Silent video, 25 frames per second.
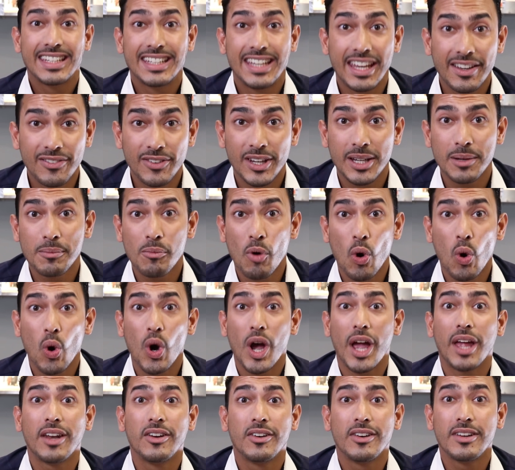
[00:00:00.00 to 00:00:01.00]
Giving
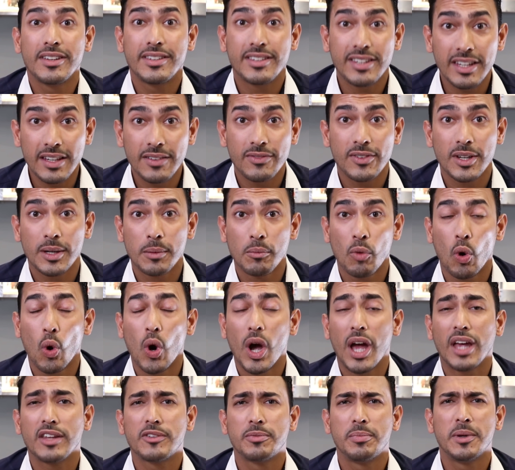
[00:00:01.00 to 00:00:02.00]
more and receiving
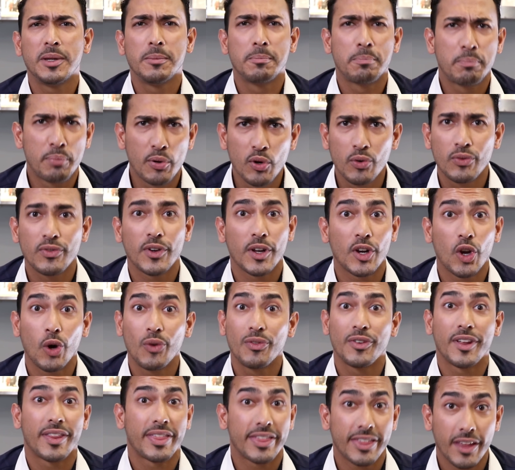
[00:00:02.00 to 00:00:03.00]
more has been proven
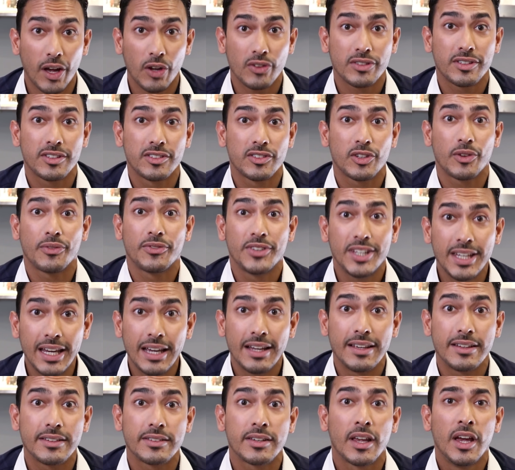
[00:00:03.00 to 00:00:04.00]
over thousands of
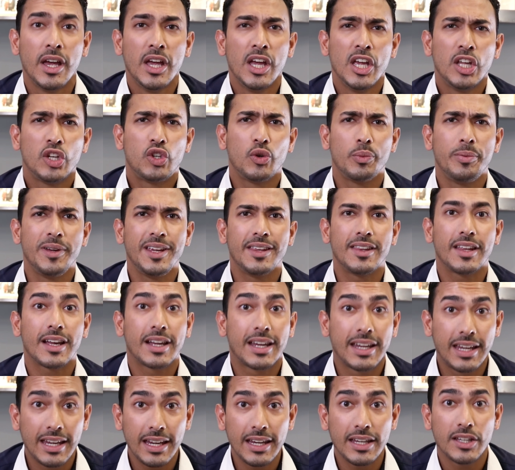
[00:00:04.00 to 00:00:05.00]
years to be
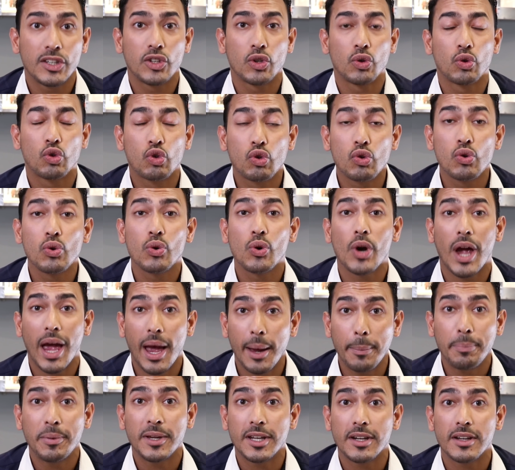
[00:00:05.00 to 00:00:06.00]
the key to true
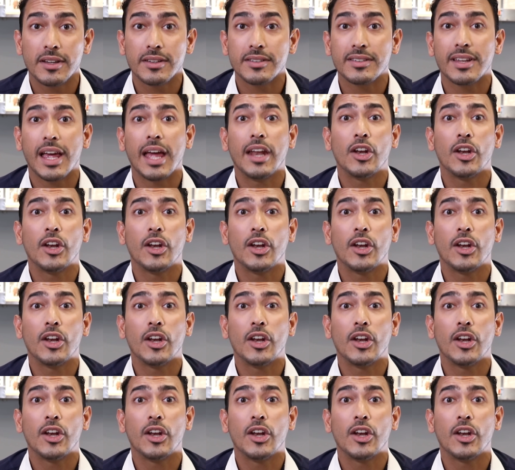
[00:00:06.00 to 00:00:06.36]
happiness.